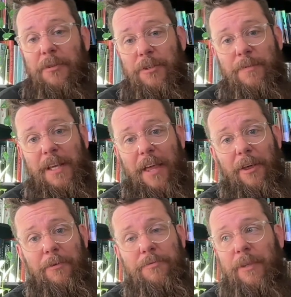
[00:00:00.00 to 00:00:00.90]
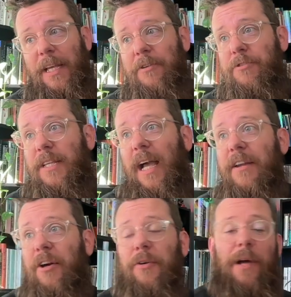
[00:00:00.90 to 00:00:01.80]
to me I thought was really interesting. I
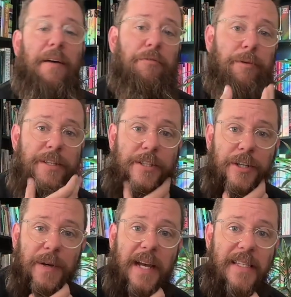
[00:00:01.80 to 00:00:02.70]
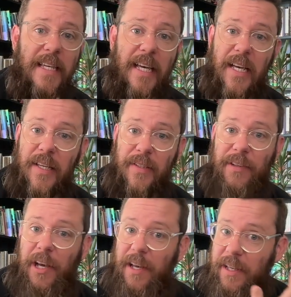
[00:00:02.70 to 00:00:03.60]
know Evaristo has a
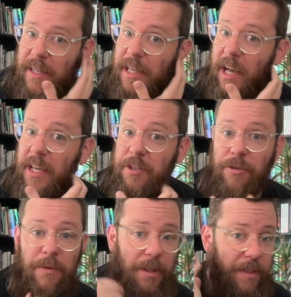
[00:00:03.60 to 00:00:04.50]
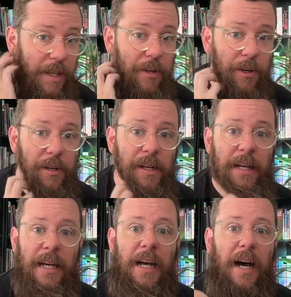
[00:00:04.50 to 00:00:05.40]
history with the theater,
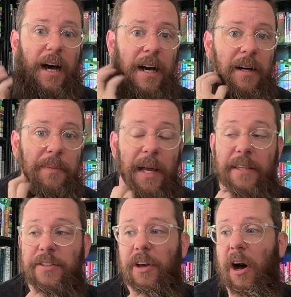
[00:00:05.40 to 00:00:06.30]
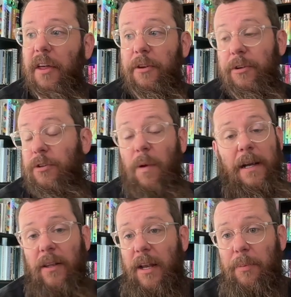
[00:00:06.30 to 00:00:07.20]
has authored quite a
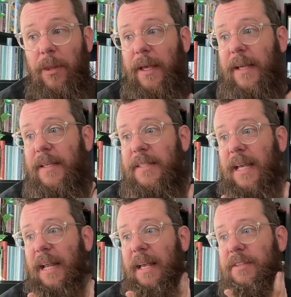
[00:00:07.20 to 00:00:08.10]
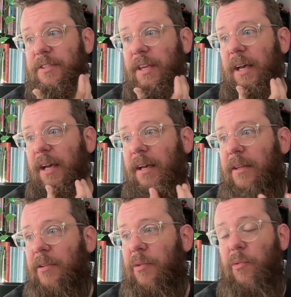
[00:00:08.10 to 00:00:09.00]
lot of plays, and has
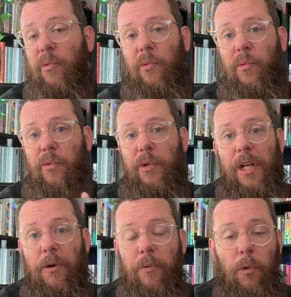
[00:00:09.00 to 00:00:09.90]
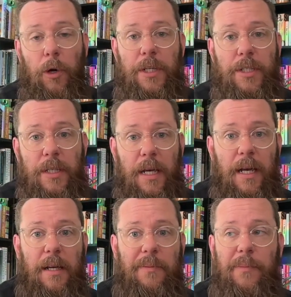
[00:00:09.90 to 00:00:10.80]
worked
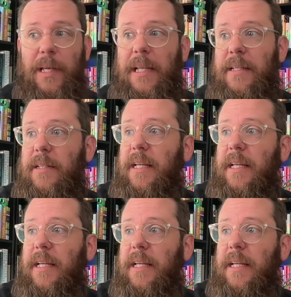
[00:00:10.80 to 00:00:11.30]
in